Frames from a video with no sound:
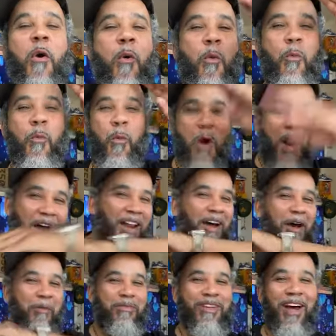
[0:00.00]
What
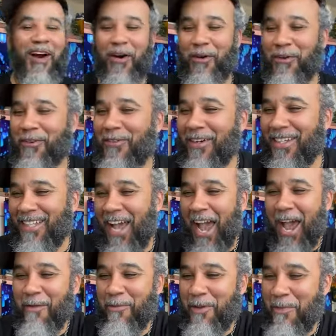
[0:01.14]
up, though? What's
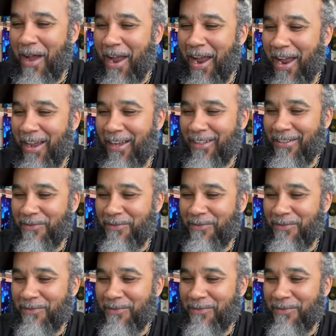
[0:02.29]
happening, man?